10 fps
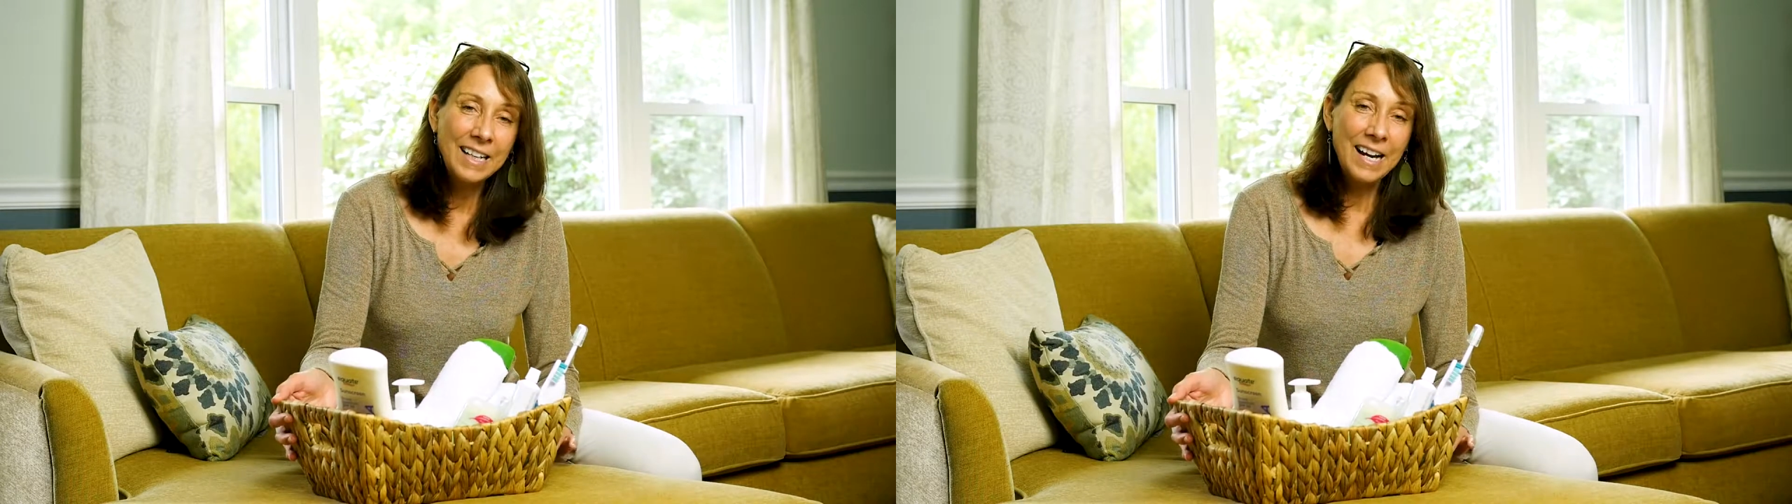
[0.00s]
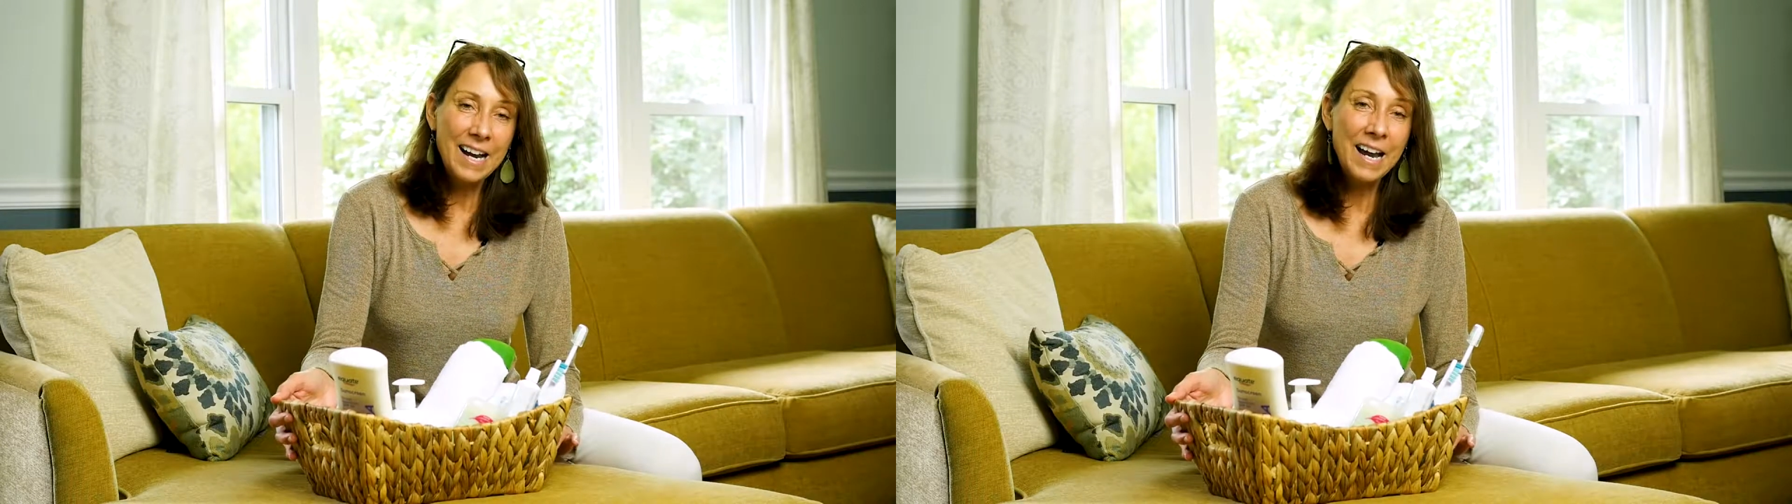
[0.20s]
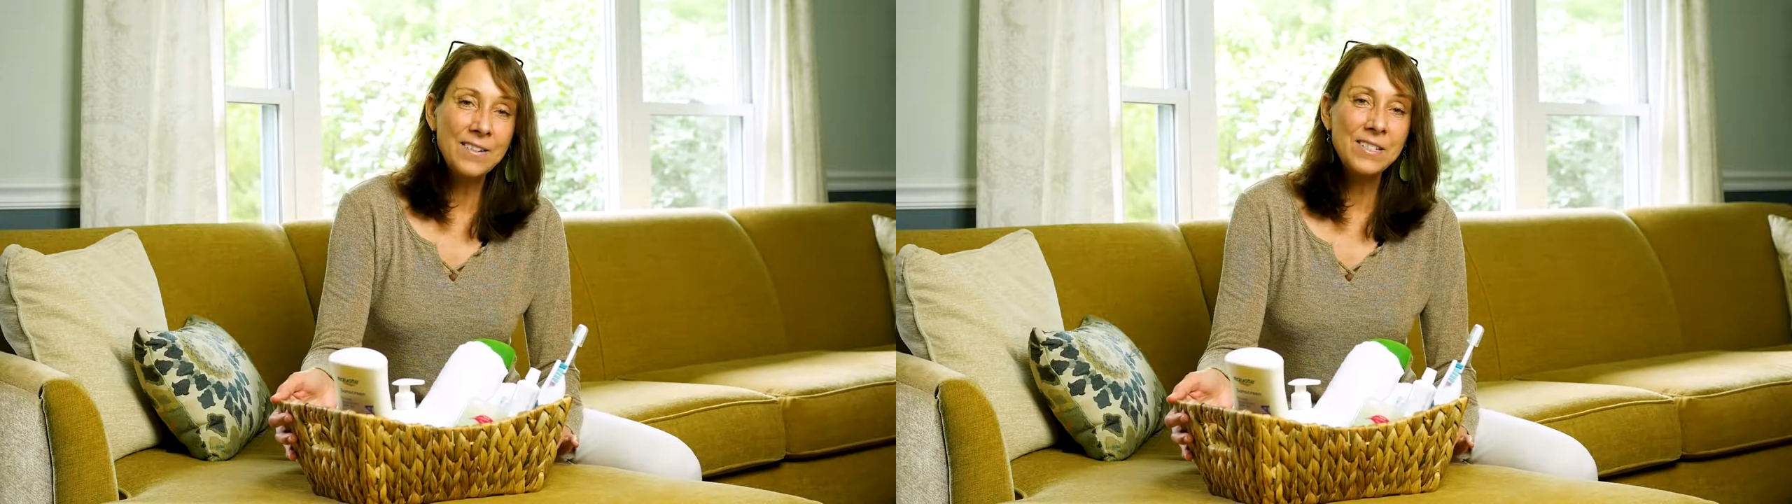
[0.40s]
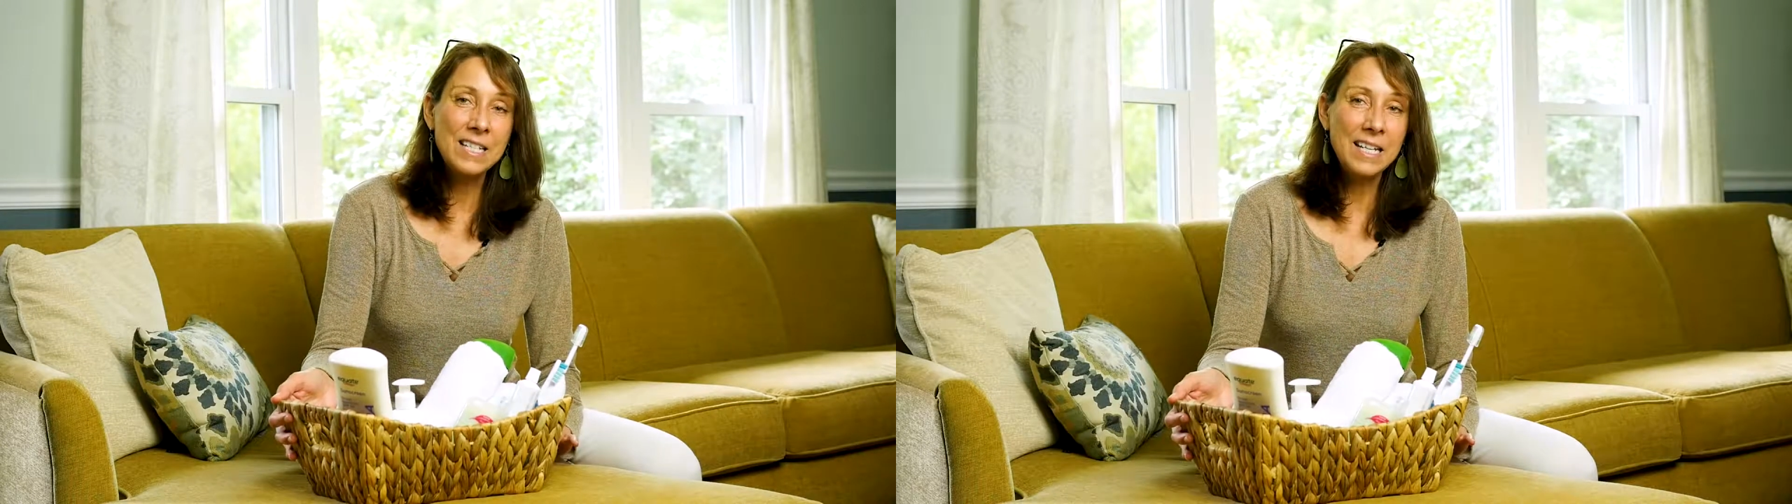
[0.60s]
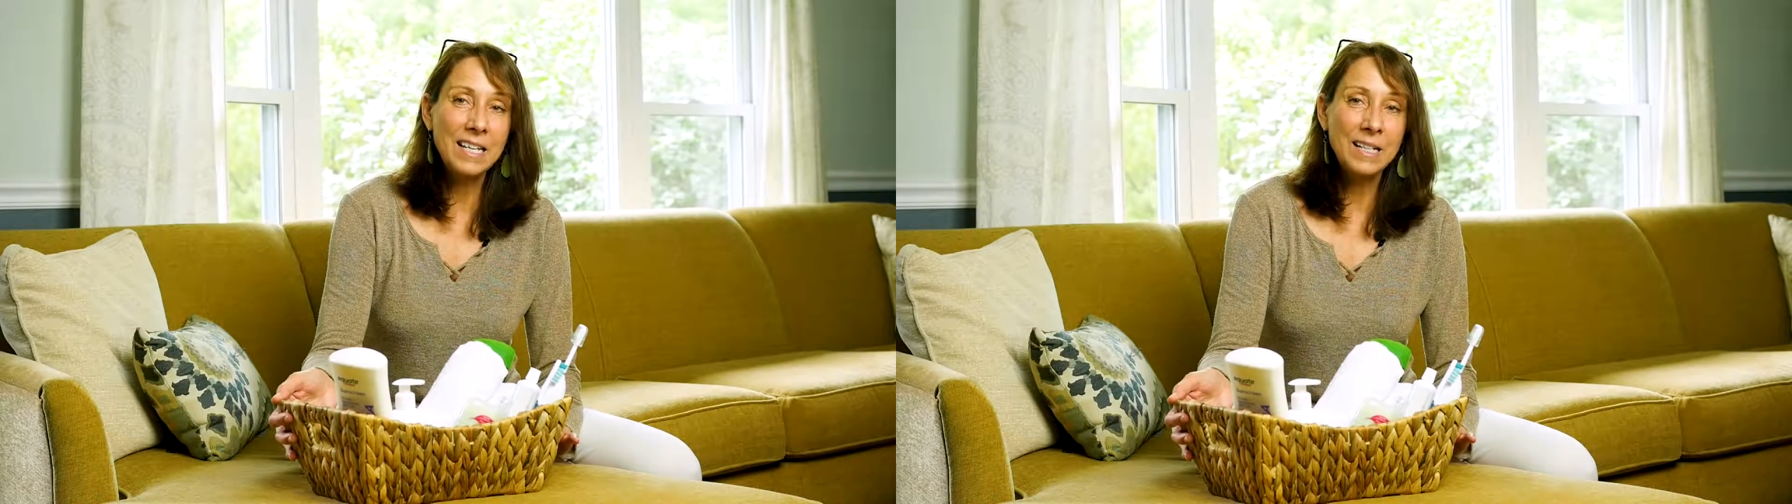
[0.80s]
I have
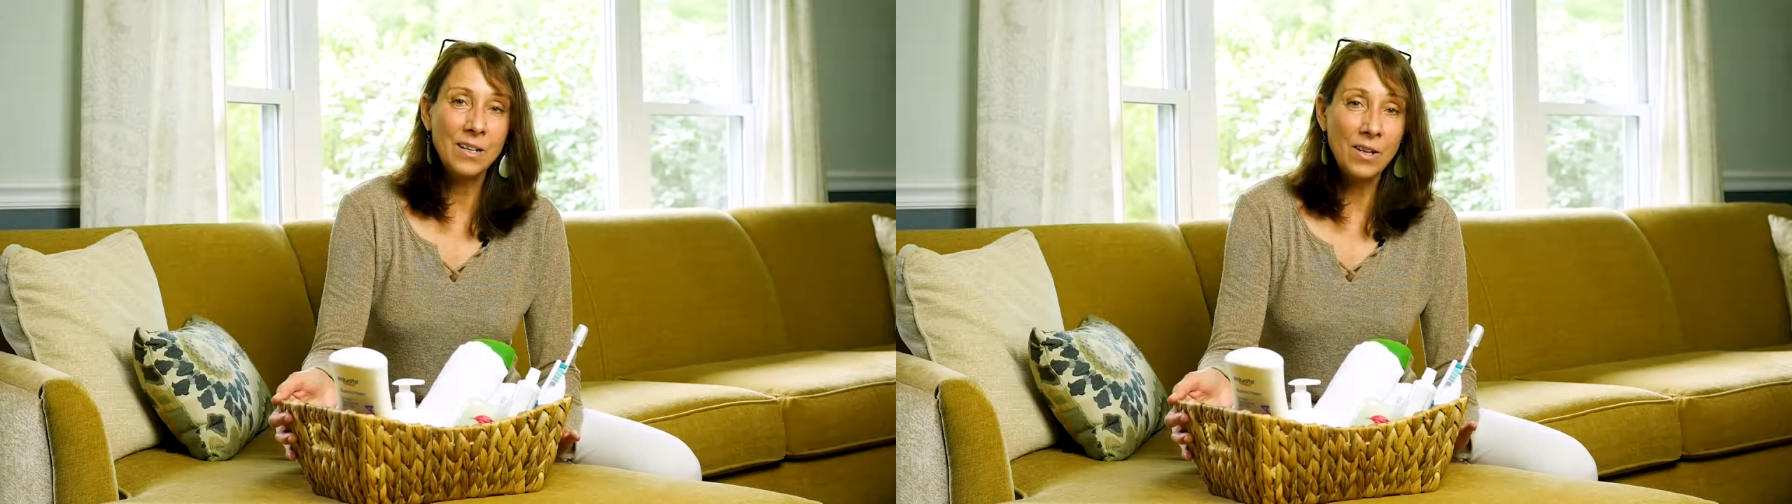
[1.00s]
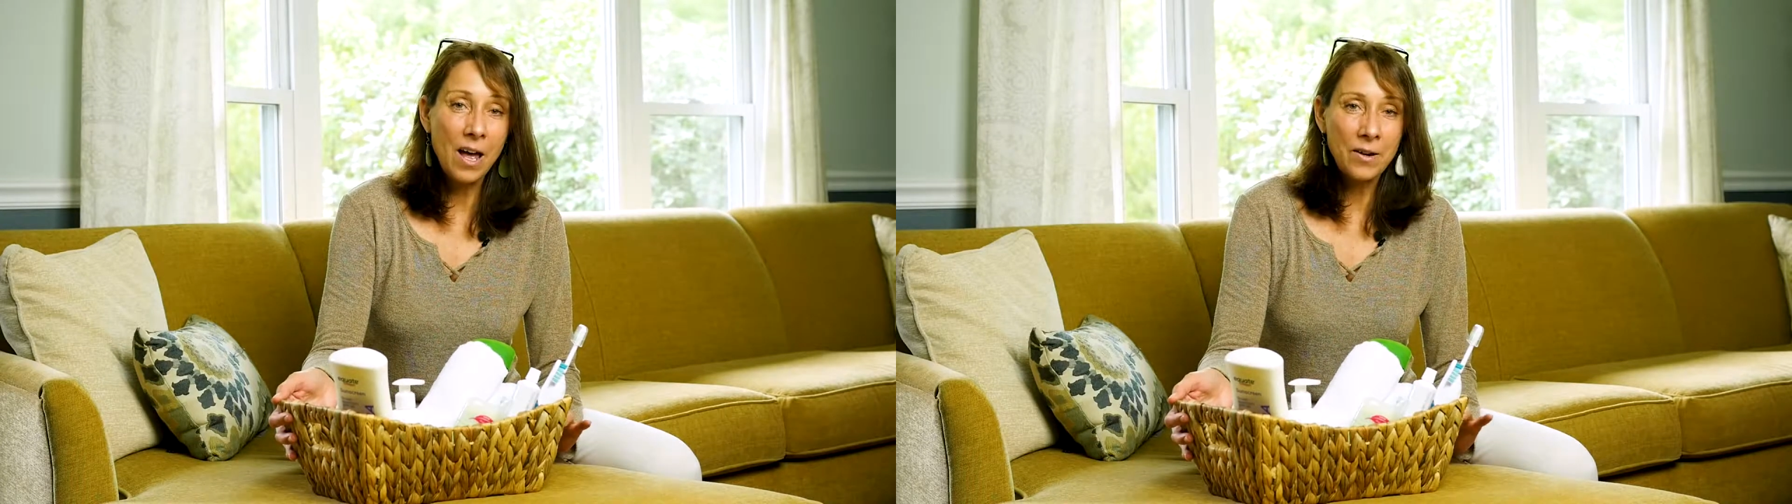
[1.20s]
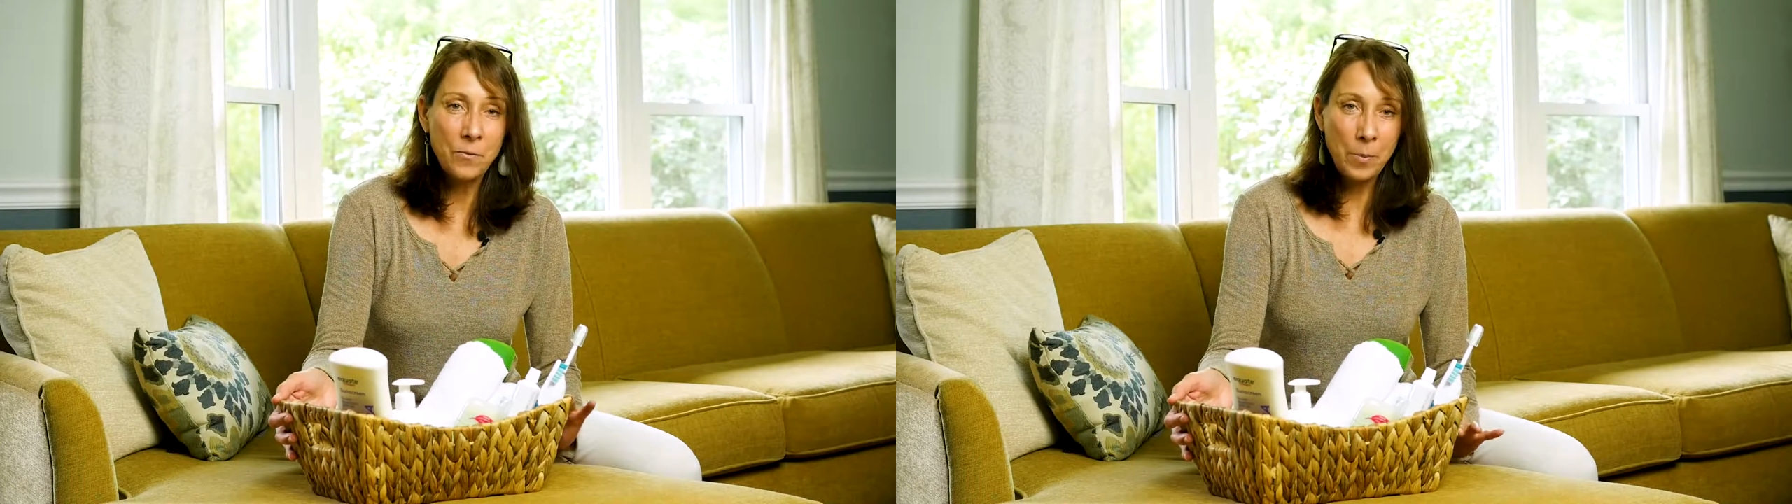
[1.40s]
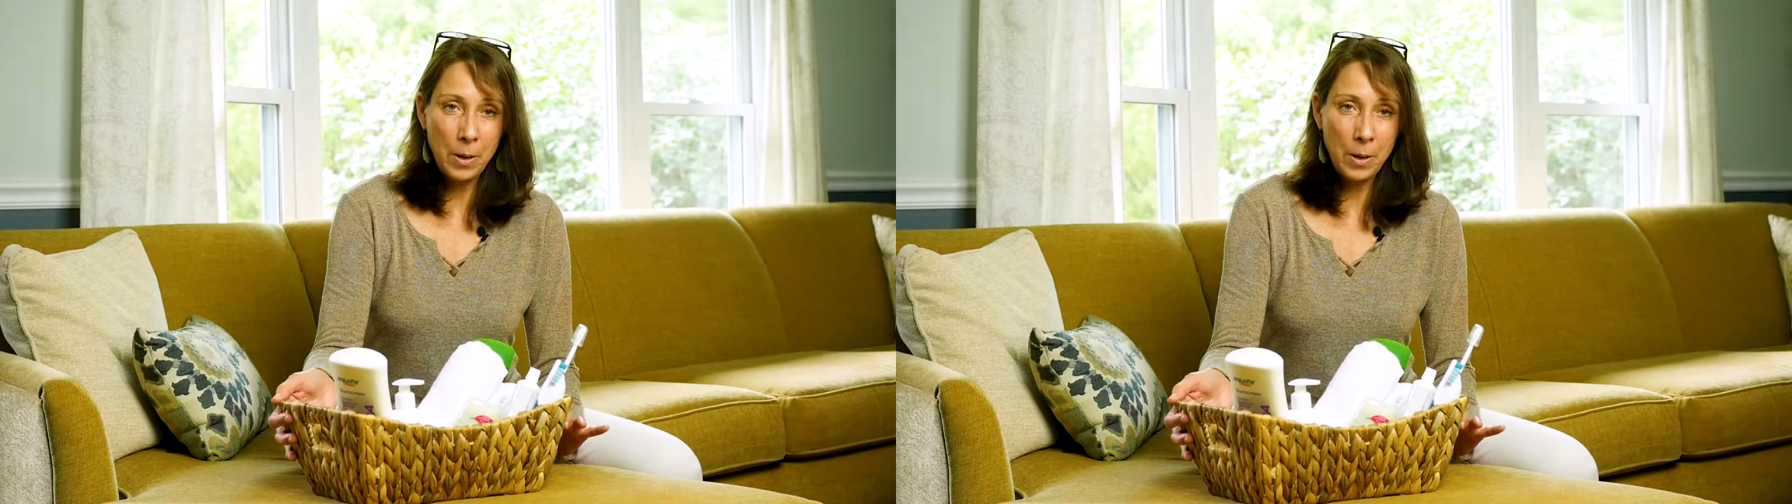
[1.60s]
seen a lot of